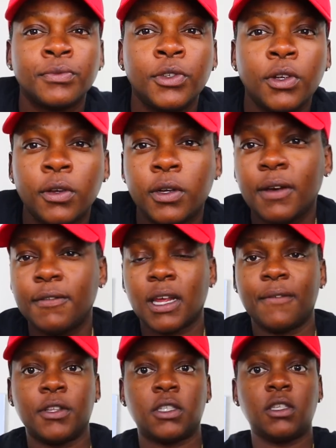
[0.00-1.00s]
You know, the devil
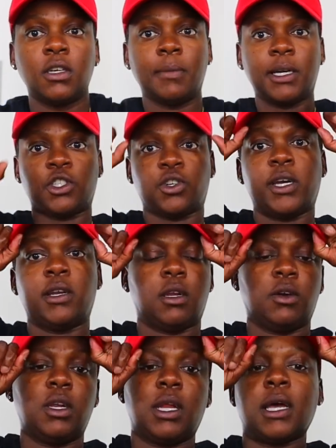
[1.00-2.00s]
not gonna steal my joy.
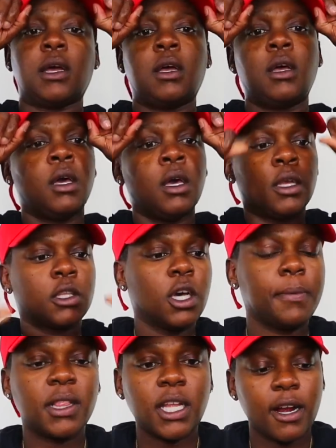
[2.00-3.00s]
No, he not.
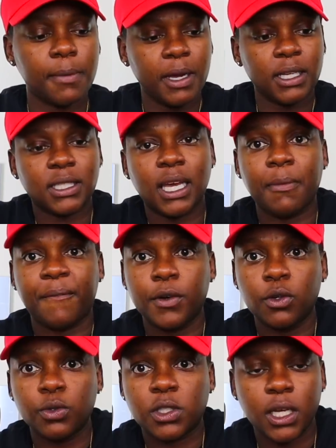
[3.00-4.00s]
Took me 30 minutes to get my
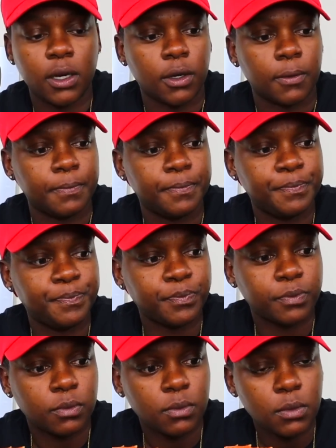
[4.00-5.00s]
food set
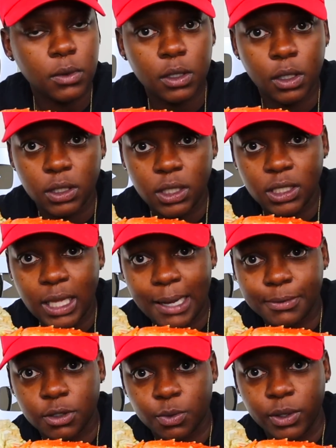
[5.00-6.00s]
up. But these
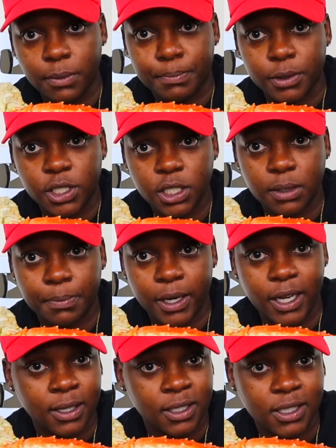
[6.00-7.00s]
lobsters wouldn't
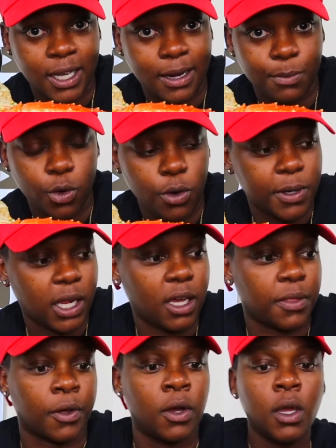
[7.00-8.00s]
participate in the same room
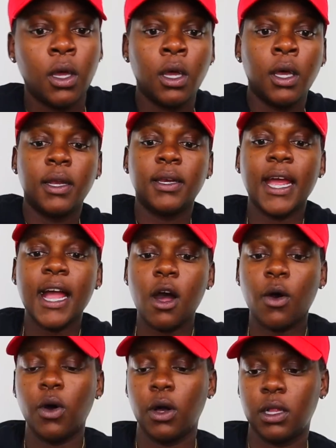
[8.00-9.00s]
together.
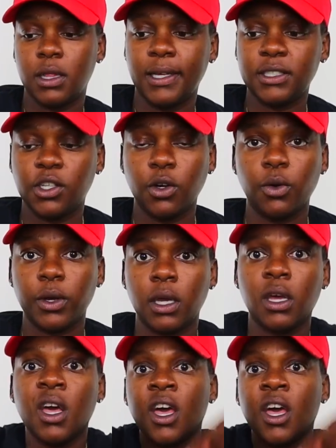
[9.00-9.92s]
Now, let's do it.